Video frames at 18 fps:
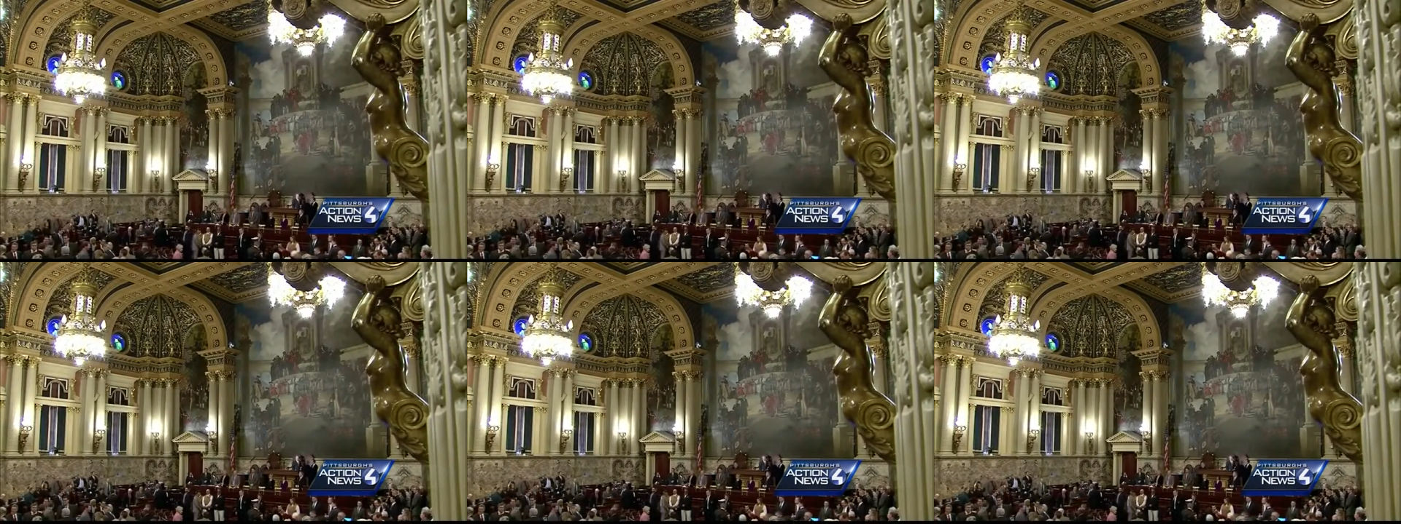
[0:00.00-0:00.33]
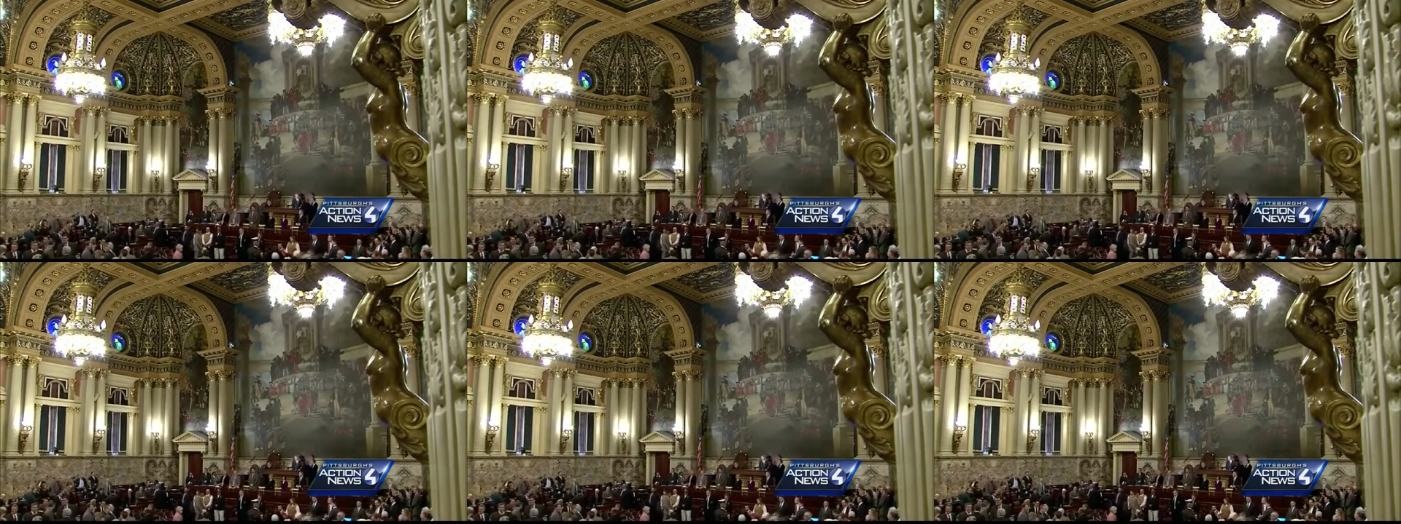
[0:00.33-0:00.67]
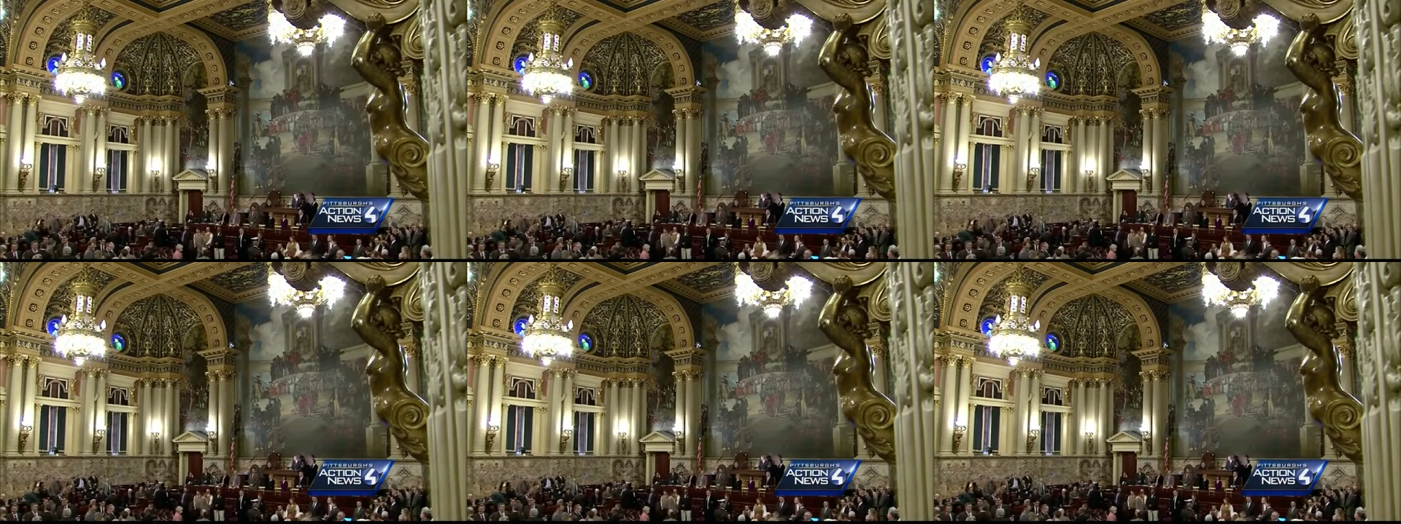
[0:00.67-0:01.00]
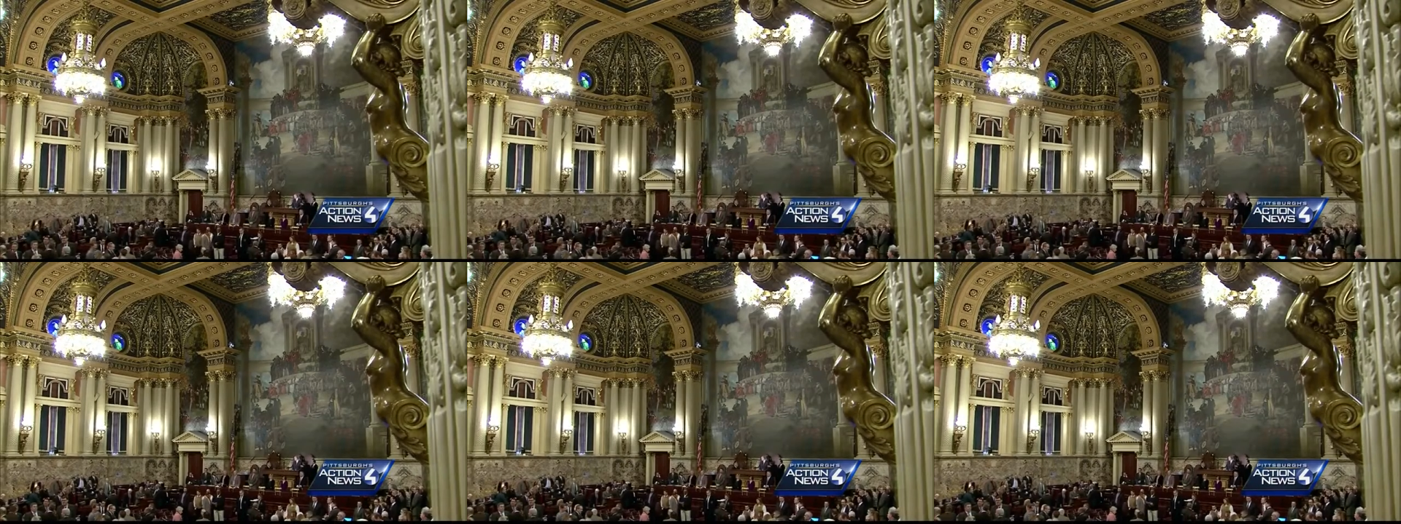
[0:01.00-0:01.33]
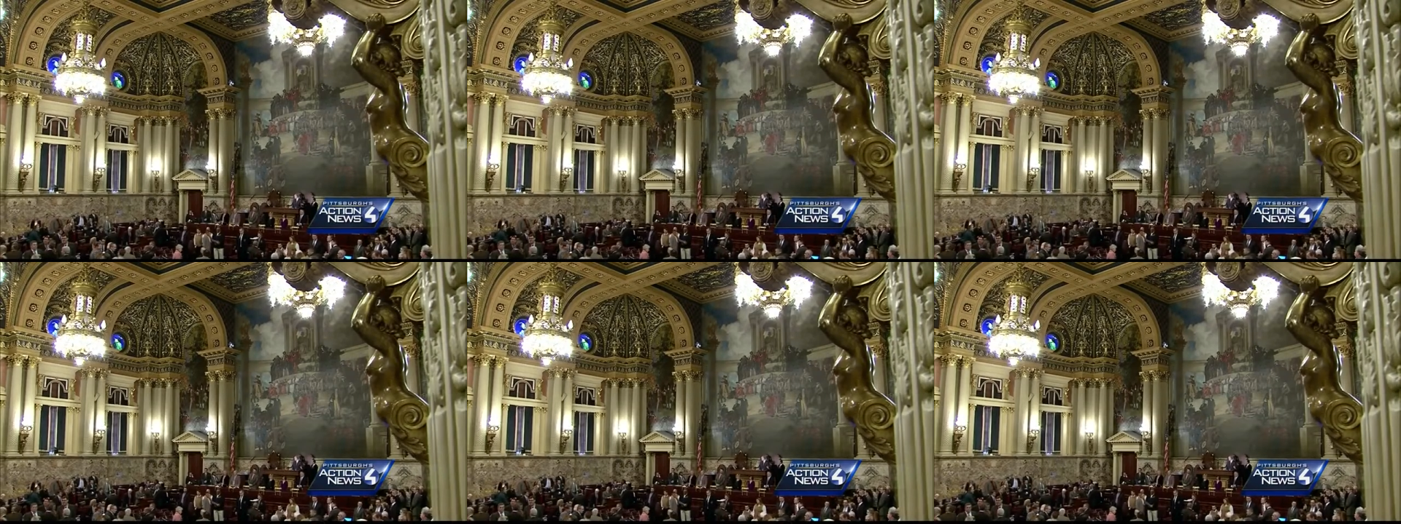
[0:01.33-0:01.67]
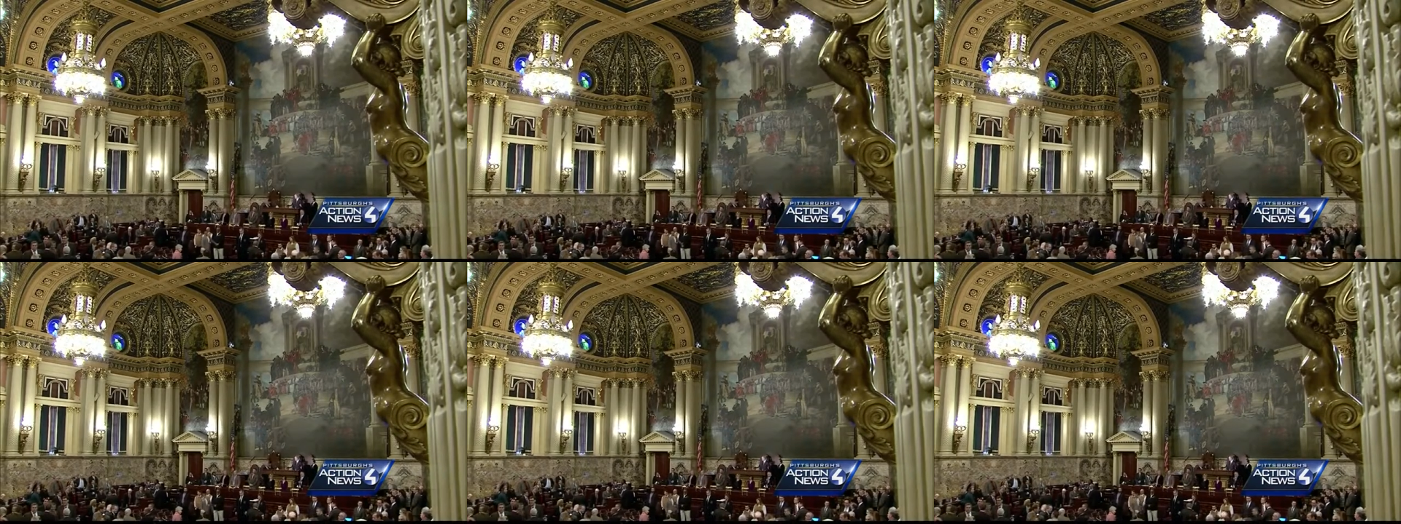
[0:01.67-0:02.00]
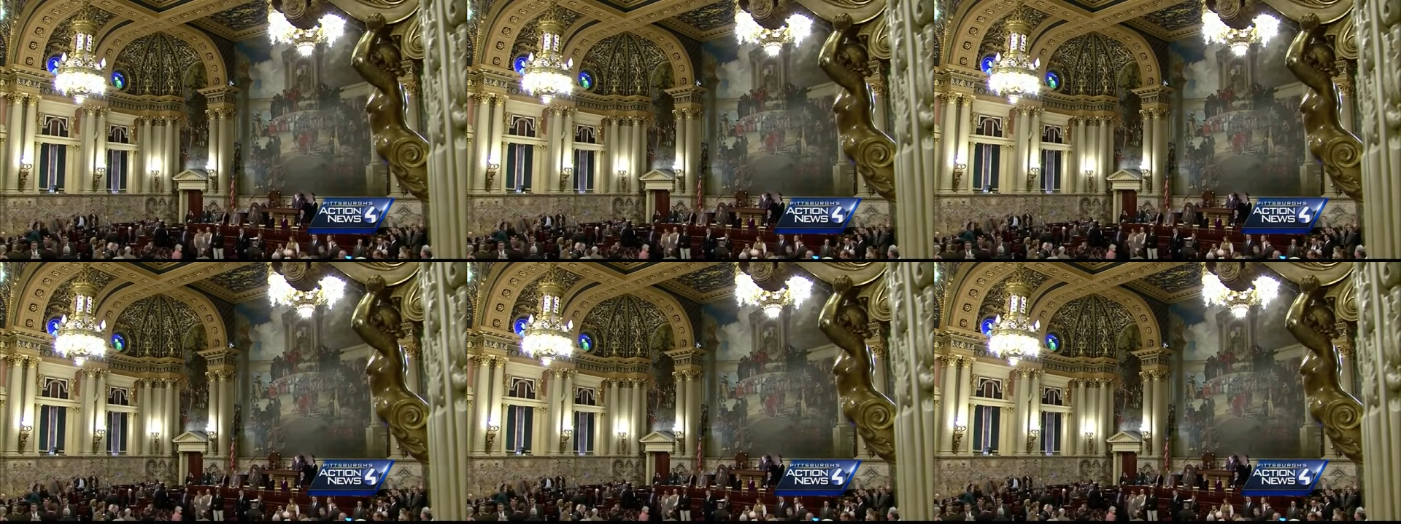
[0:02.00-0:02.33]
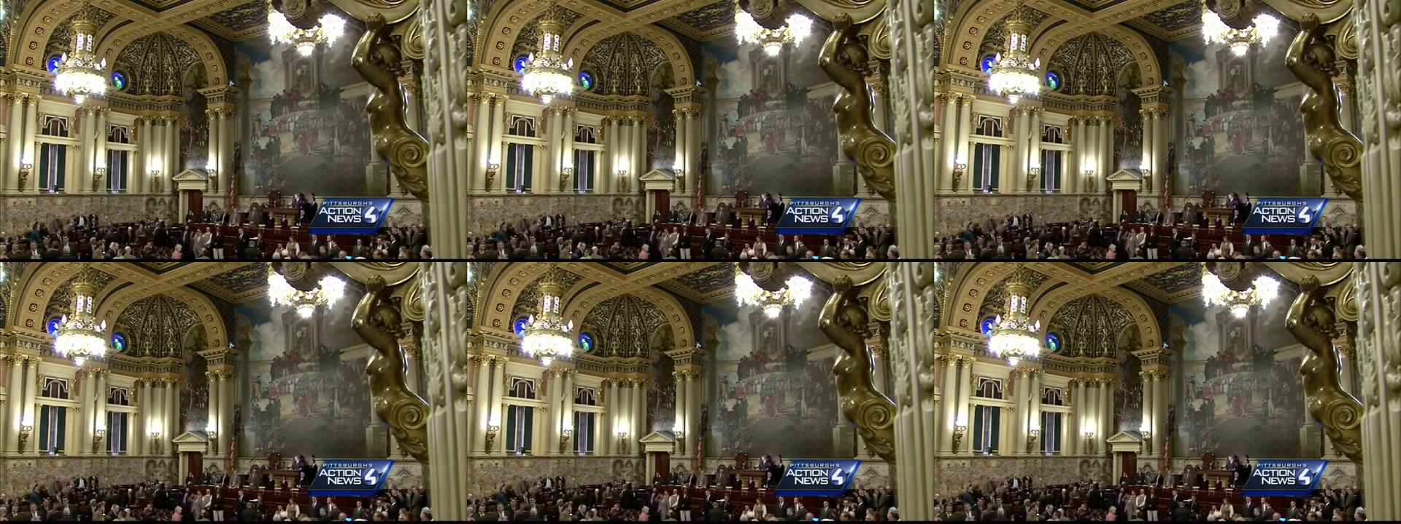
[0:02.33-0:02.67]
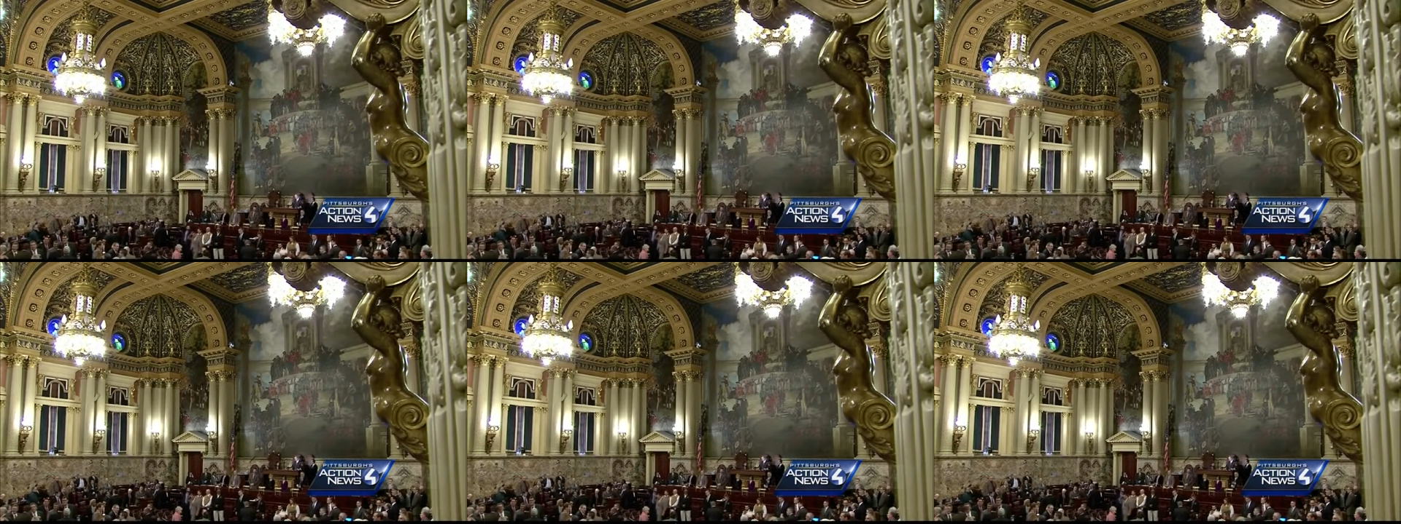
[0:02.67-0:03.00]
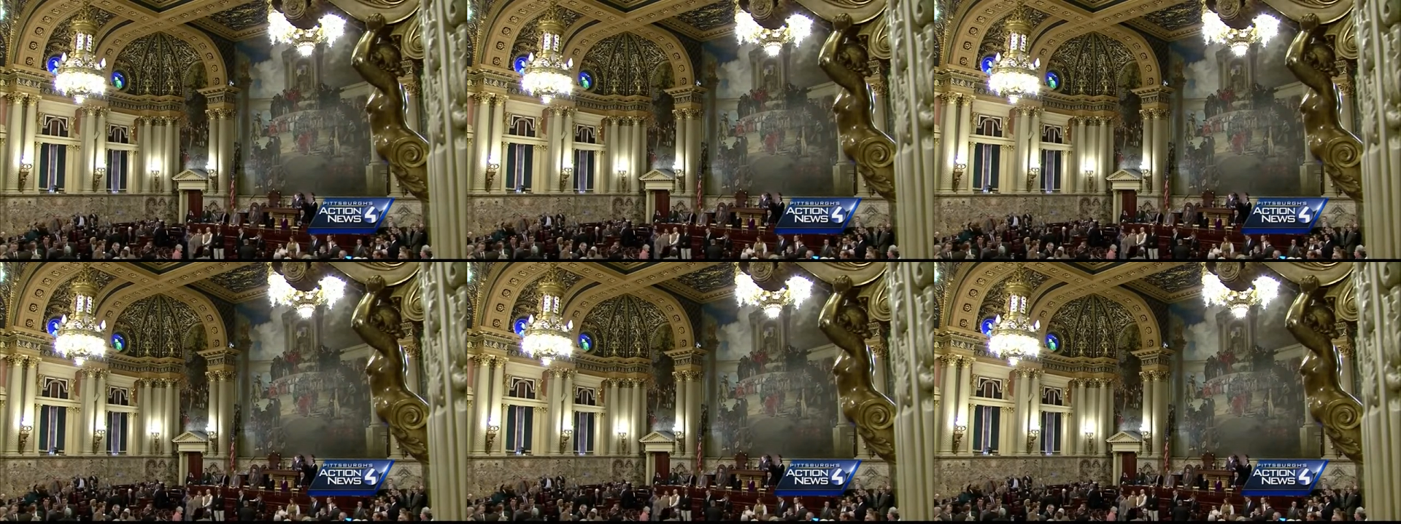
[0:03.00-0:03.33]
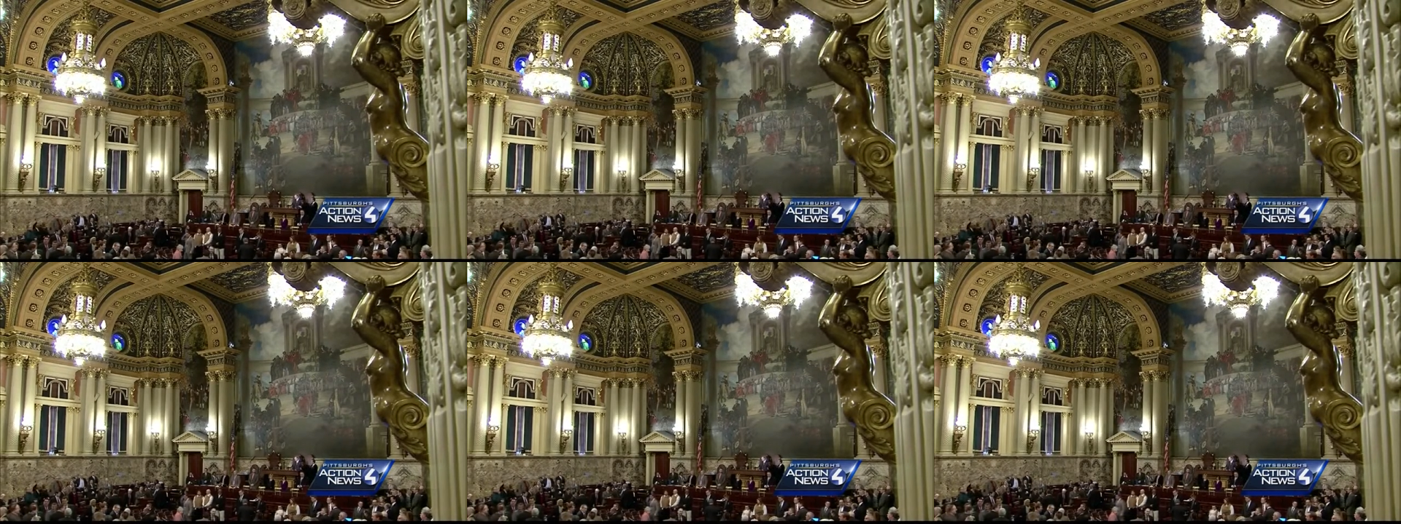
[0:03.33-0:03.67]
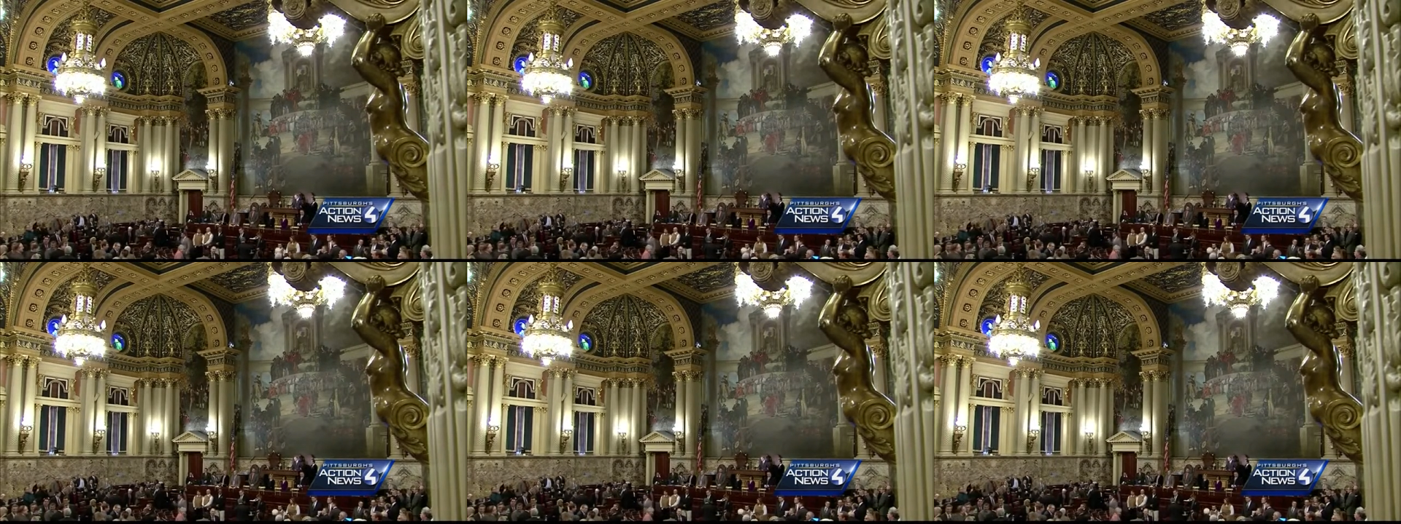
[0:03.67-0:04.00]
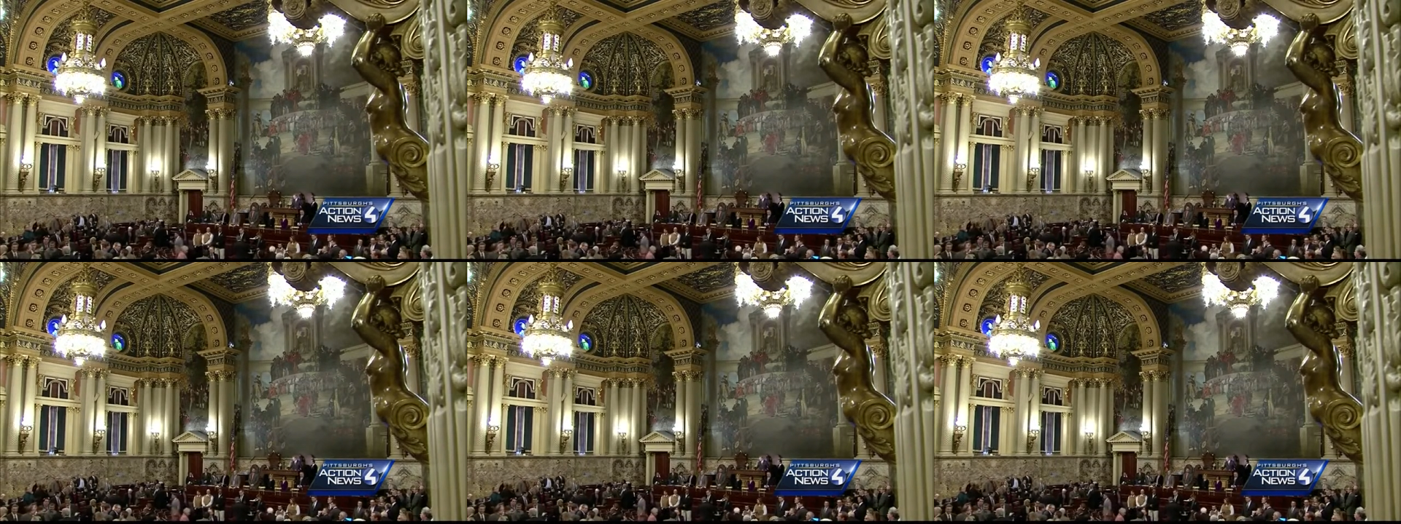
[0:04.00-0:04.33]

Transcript: [unreadable: no face in view]